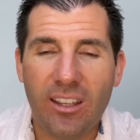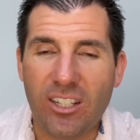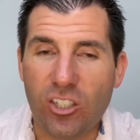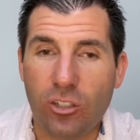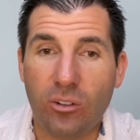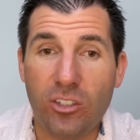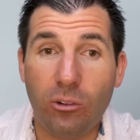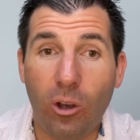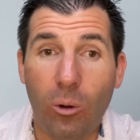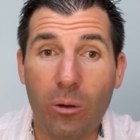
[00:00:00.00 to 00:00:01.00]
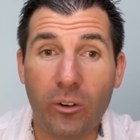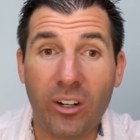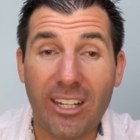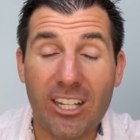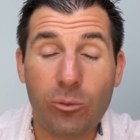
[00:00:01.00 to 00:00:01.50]
As soon as you go over,
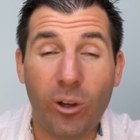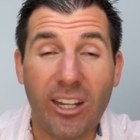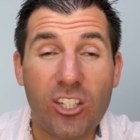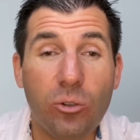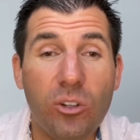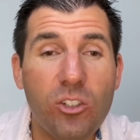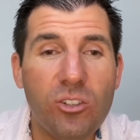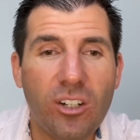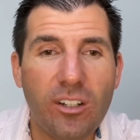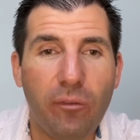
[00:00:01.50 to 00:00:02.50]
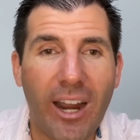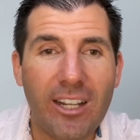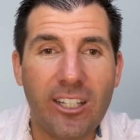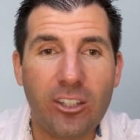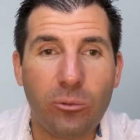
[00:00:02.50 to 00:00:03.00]
guess what? As soon as you start to
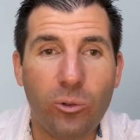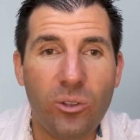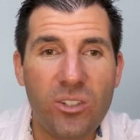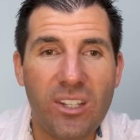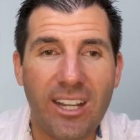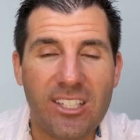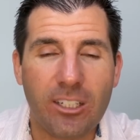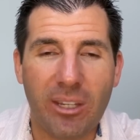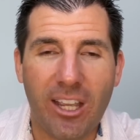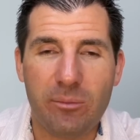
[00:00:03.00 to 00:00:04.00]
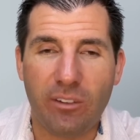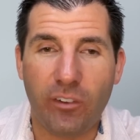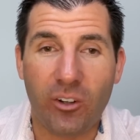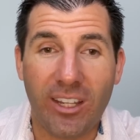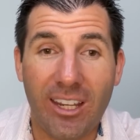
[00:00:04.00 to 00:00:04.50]
violate the rules, it becomes
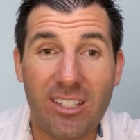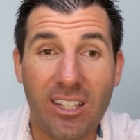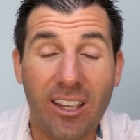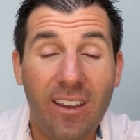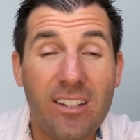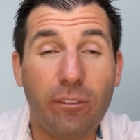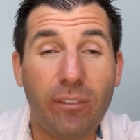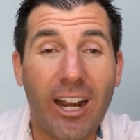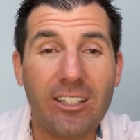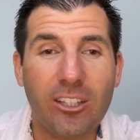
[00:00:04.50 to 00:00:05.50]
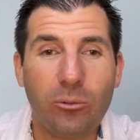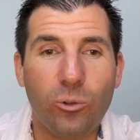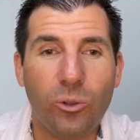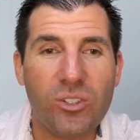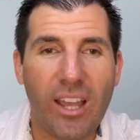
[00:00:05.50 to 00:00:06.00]
very easy to violate the
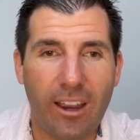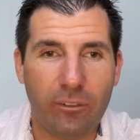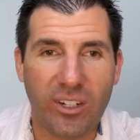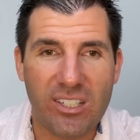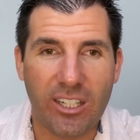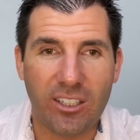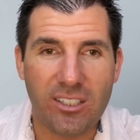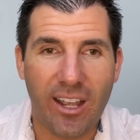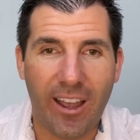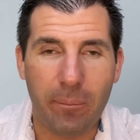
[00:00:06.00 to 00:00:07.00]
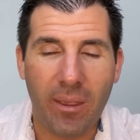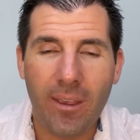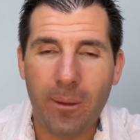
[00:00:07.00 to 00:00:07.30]
rules every single time.